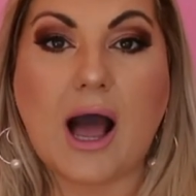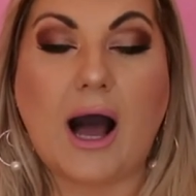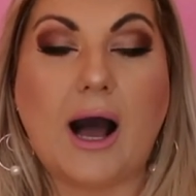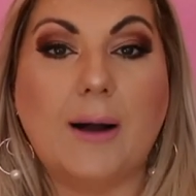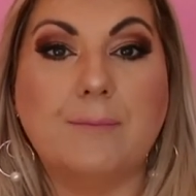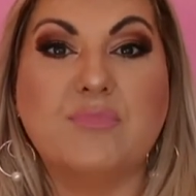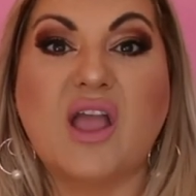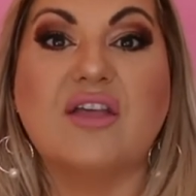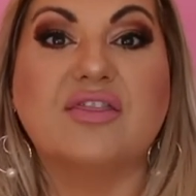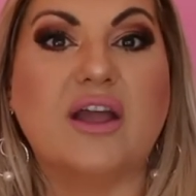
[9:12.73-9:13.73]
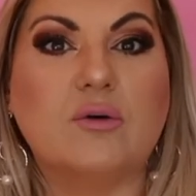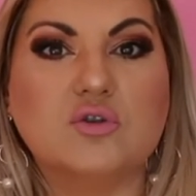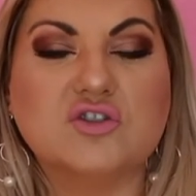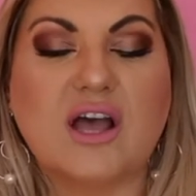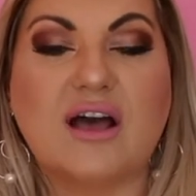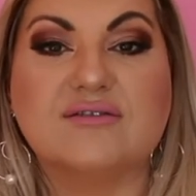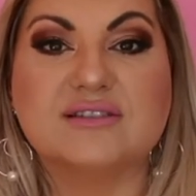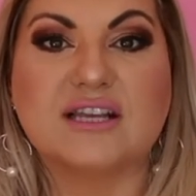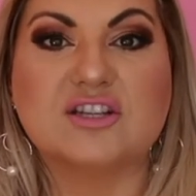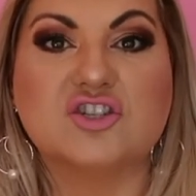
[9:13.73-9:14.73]
Um, they also have
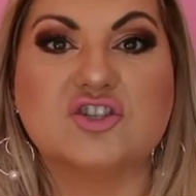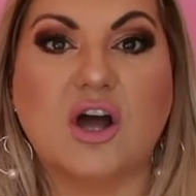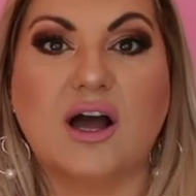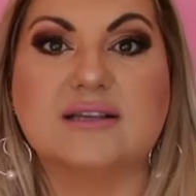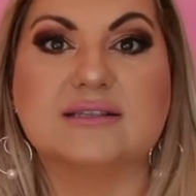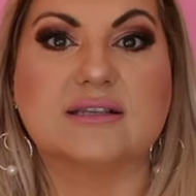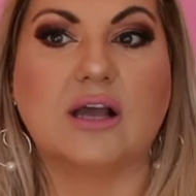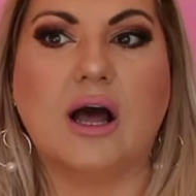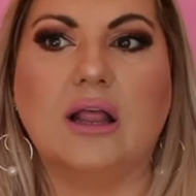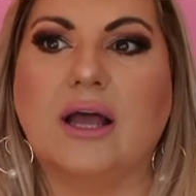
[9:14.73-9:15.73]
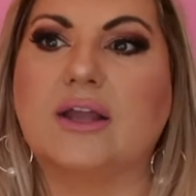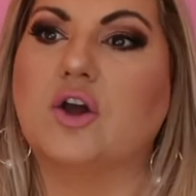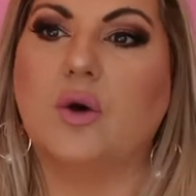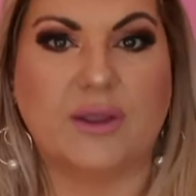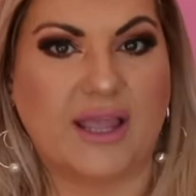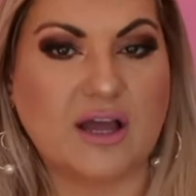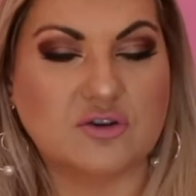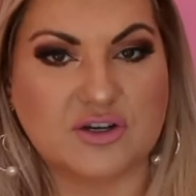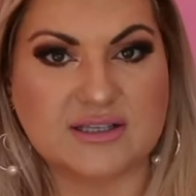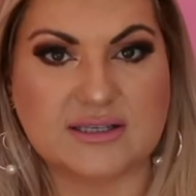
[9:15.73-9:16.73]
such nice like going out
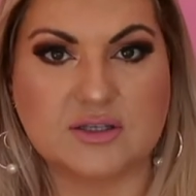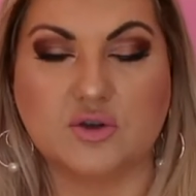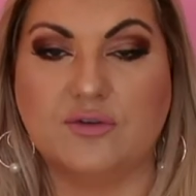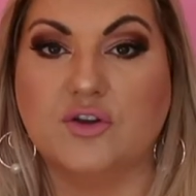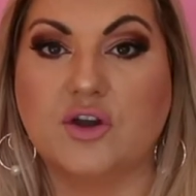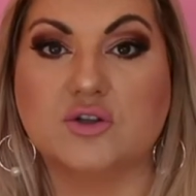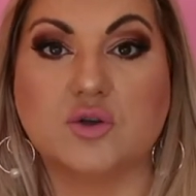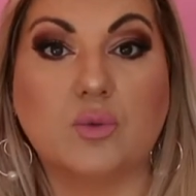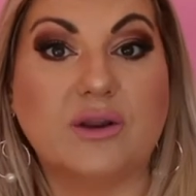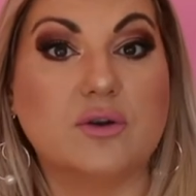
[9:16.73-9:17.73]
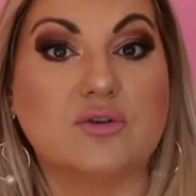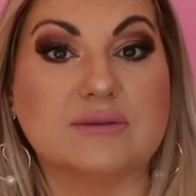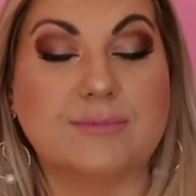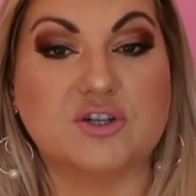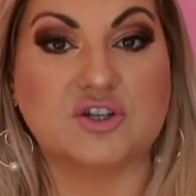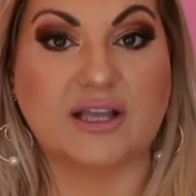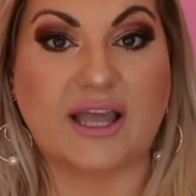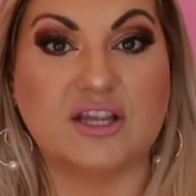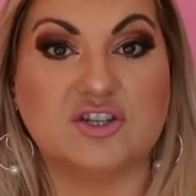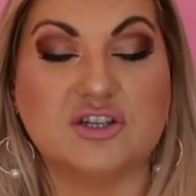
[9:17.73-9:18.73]
dresses, or if you're going to a wedding or a special
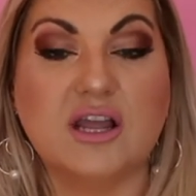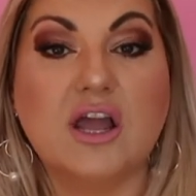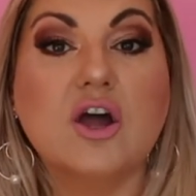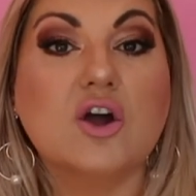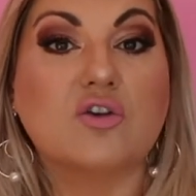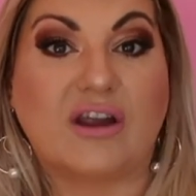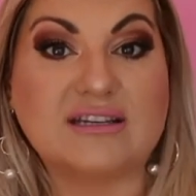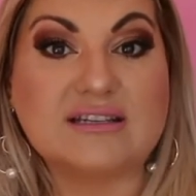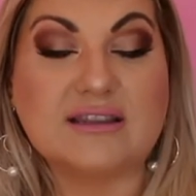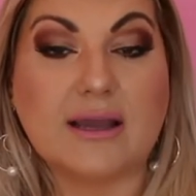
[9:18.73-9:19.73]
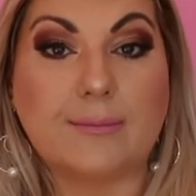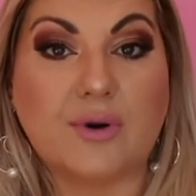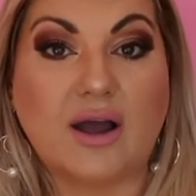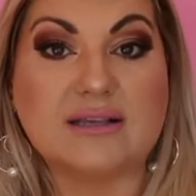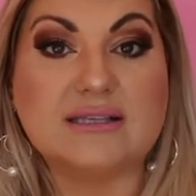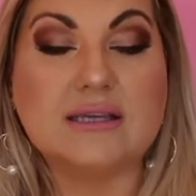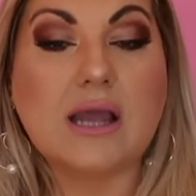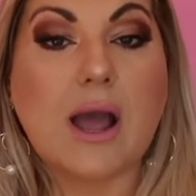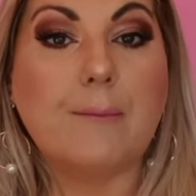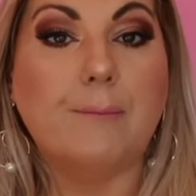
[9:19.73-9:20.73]
occasion. Granted, they're
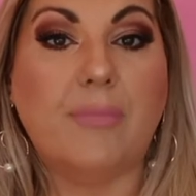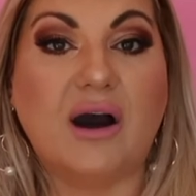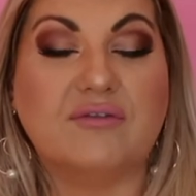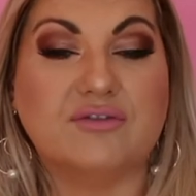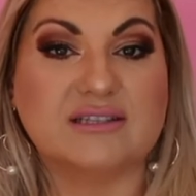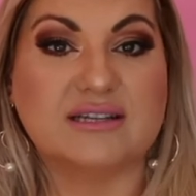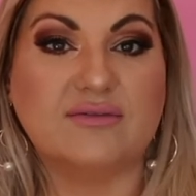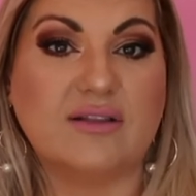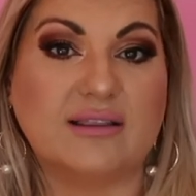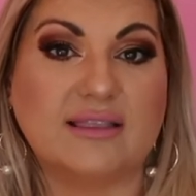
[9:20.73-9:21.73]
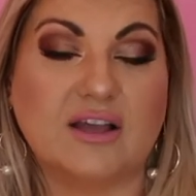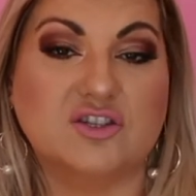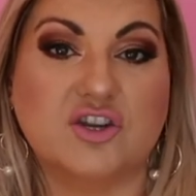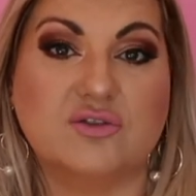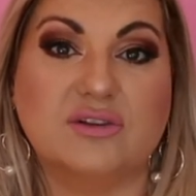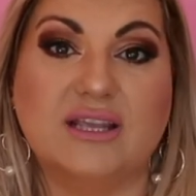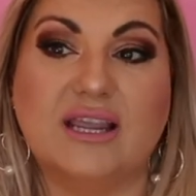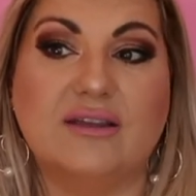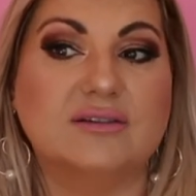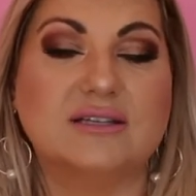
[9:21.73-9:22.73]
pricey, but for stuff like that, generally
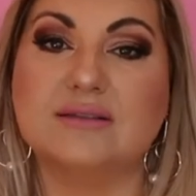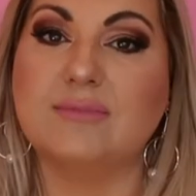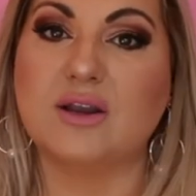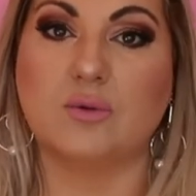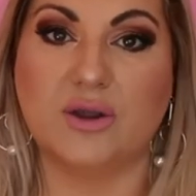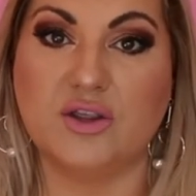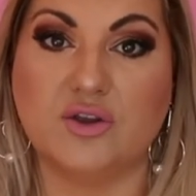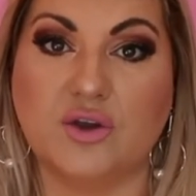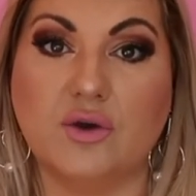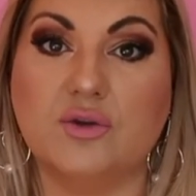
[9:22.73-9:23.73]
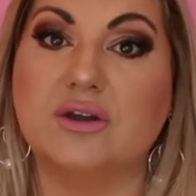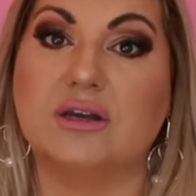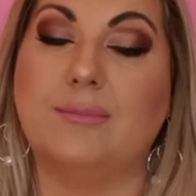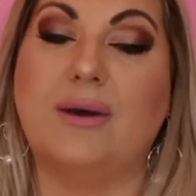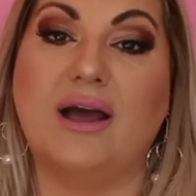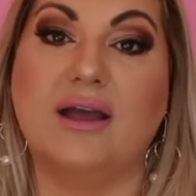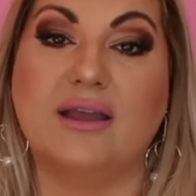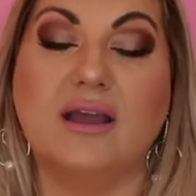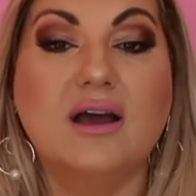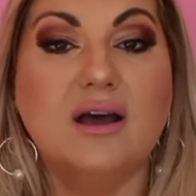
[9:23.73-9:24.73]
it doesn't matter where you go, you're going to
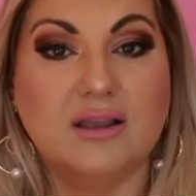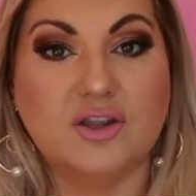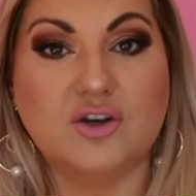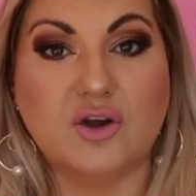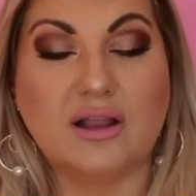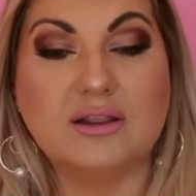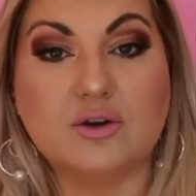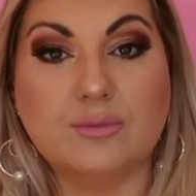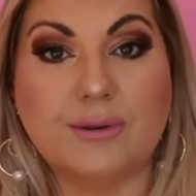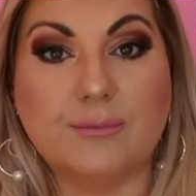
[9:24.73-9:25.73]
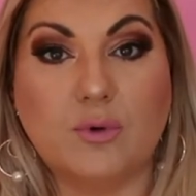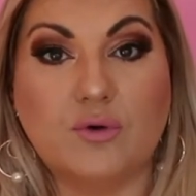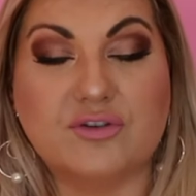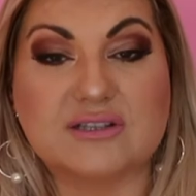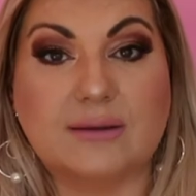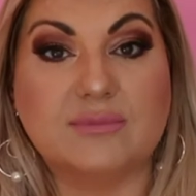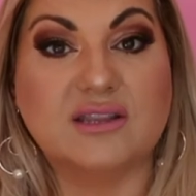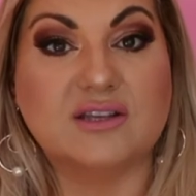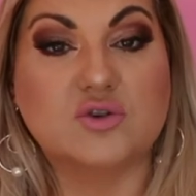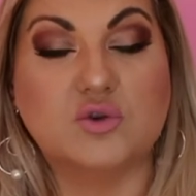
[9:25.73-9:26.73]
pay, you know, a little bit more for something
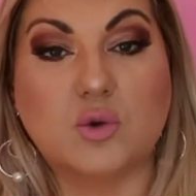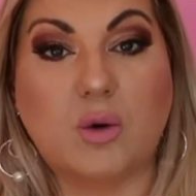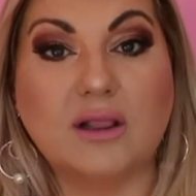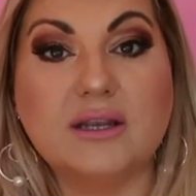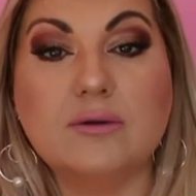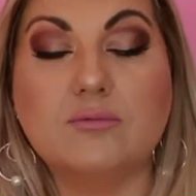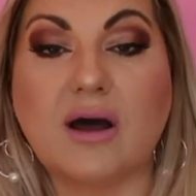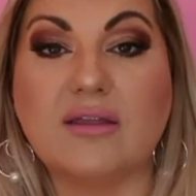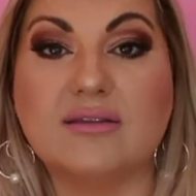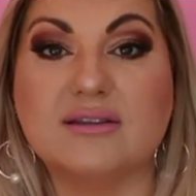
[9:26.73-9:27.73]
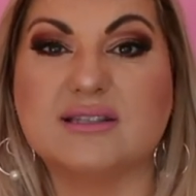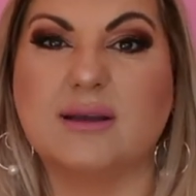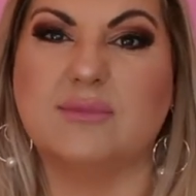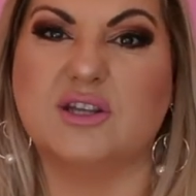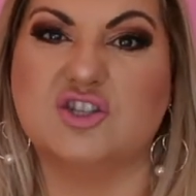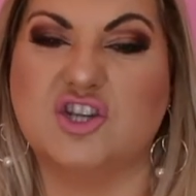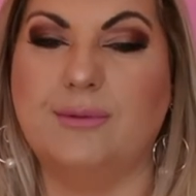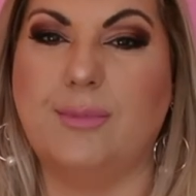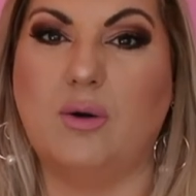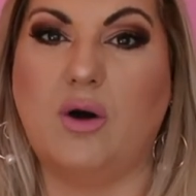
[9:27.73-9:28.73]
that's good quality rather than something
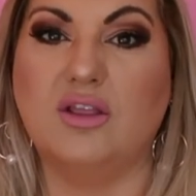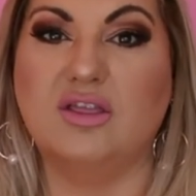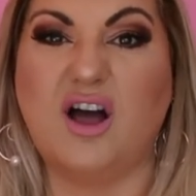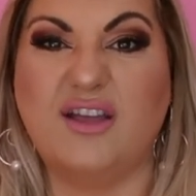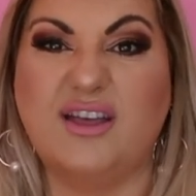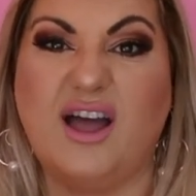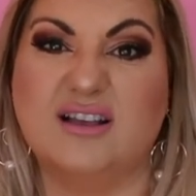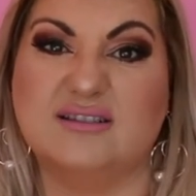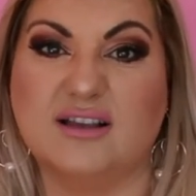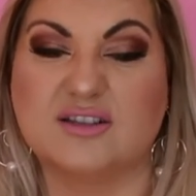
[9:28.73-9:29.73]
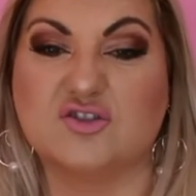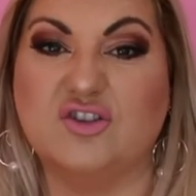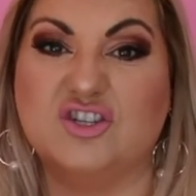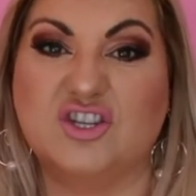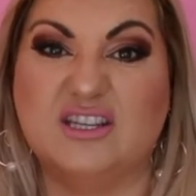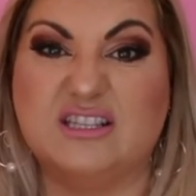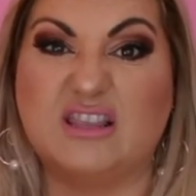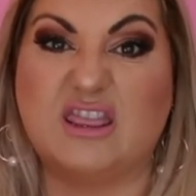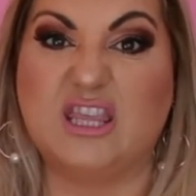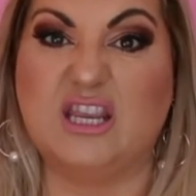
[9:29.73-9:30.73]
cheaper online that has like stretch and is
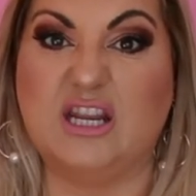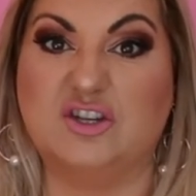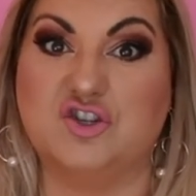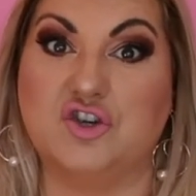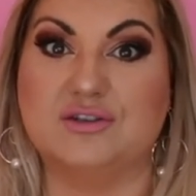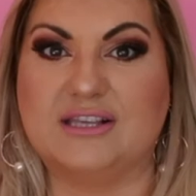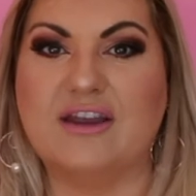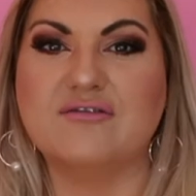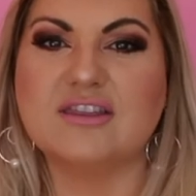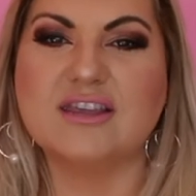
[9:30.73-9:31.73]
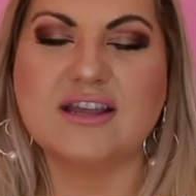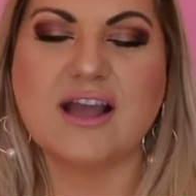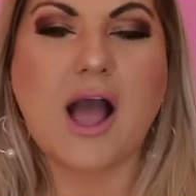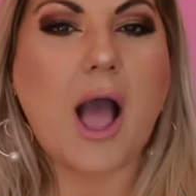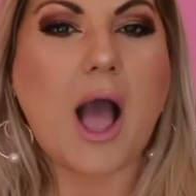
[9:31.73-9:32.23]
thin and shows everything.